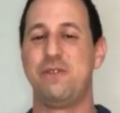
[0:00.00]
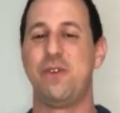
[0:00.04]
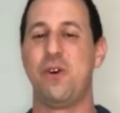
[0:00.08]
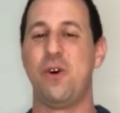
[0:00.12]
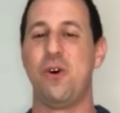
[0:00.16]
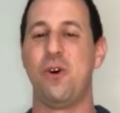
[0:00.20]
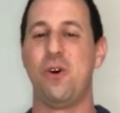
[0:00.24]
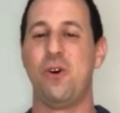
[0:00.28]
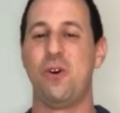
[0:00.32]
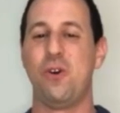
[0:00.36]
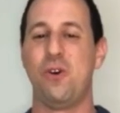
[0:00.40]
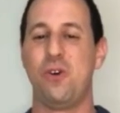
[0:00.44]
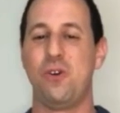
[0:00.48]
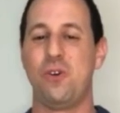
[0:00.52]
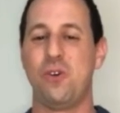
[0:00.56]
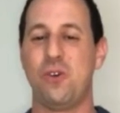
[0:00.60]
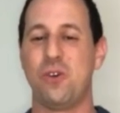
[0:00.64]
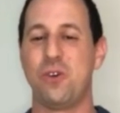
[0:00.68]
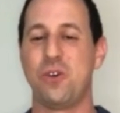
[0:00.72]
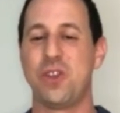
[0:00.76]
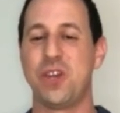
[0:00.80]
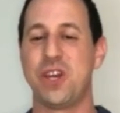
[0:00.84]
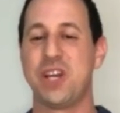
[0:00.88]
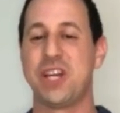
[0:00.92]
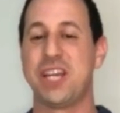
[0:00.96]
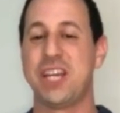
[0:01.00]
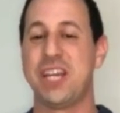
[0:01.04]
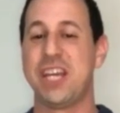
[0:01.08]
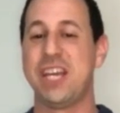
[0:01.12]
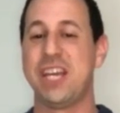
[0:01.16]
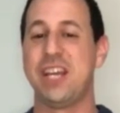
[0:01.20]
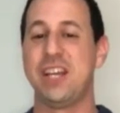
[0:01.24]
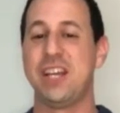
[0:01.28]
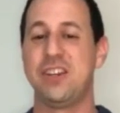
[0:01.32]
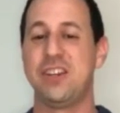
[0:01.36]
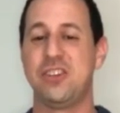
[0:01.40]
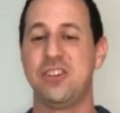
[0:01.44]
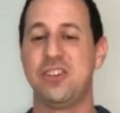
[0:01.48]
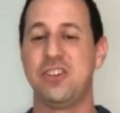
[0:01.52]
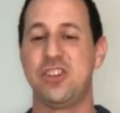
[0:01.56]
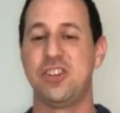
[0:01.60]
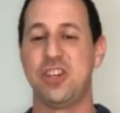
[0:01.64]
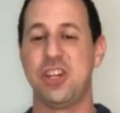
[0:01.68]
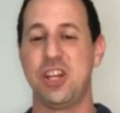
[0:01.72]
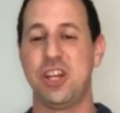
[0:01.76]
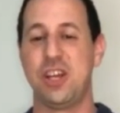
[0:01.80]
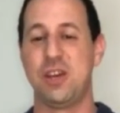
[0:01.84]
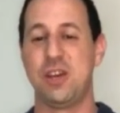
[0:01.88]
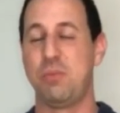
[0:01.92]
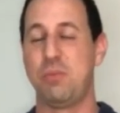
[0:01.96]
for the
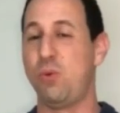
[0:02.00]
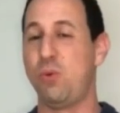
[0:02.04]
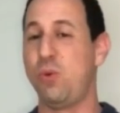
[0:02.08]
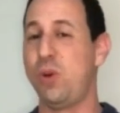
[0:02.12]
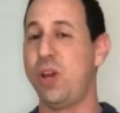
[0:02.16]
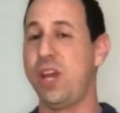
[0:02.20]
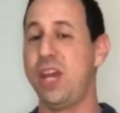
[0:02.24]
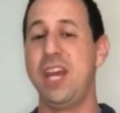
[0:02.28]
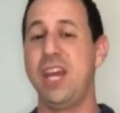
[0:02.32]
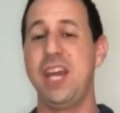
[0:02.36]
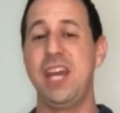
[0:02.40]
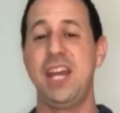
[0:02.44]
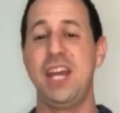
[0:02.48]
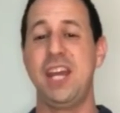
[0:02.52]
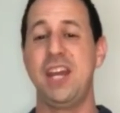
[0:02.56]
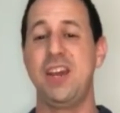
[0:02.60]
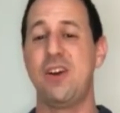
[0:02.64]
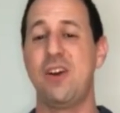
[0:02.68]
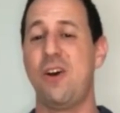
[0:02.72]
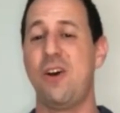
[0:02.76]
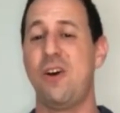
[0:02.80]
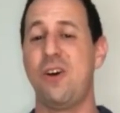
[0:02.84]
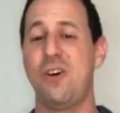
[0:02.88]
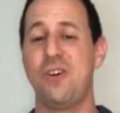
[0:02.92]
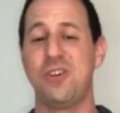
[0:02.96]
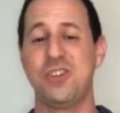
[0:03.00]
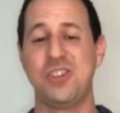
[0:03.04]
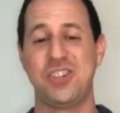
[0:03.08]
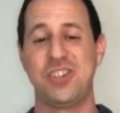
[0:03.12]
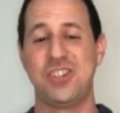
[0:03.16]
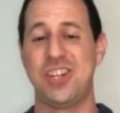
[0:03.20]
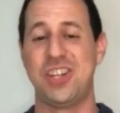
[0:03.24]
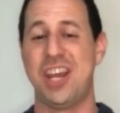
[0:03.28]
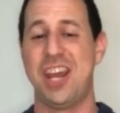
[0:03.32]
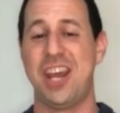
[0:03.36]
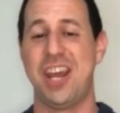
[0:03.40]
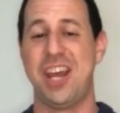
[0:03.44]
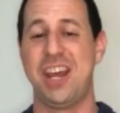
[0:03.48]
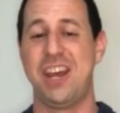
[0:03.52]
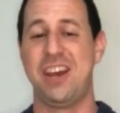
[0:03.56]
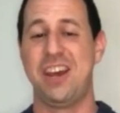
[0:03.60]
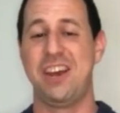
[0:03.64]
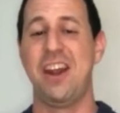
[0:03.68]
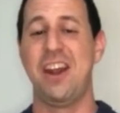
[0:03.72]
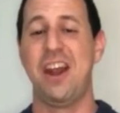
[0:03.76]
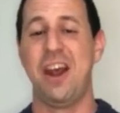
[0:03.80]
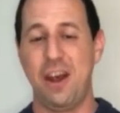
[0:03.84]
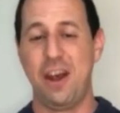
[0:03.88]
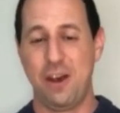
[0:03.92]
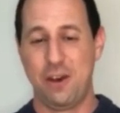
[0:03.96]
kinship we all
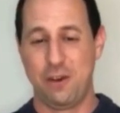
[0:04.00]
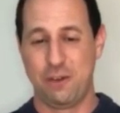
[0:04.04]
share,